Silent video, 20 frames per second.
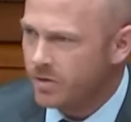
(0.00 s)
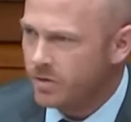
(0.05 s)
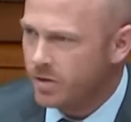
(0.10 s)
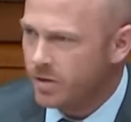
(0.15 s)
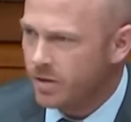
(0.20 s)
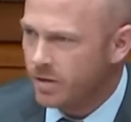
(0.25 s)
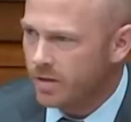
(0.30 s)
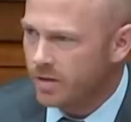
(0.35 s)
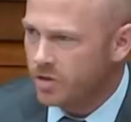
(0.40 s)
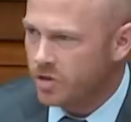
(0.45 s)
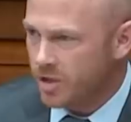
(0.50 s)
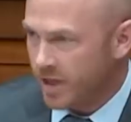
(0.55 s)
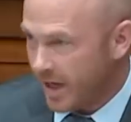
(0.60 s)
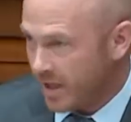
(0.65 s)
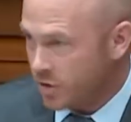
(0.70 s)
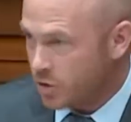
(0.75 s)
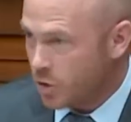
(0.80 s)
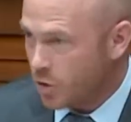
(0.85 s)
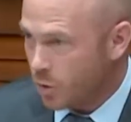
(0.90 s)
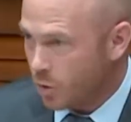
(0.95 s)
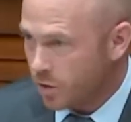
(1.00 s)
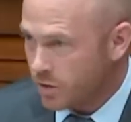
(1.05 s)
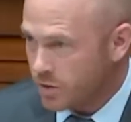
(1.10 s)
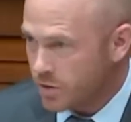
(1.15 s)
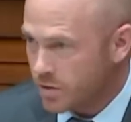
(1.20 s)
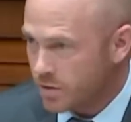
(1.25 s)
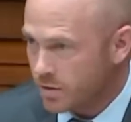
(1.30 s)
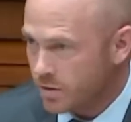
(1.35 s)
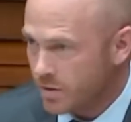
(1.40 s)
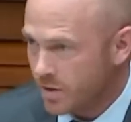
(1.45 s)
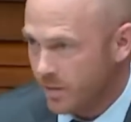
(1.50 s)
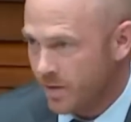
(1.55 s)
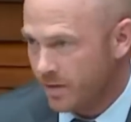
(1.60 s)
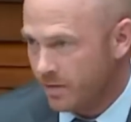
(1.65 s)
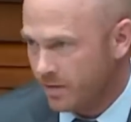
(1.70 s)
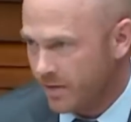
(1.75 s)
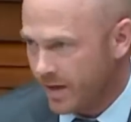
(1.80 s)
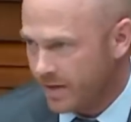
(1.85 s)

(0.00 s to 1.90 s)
to change course? I mean,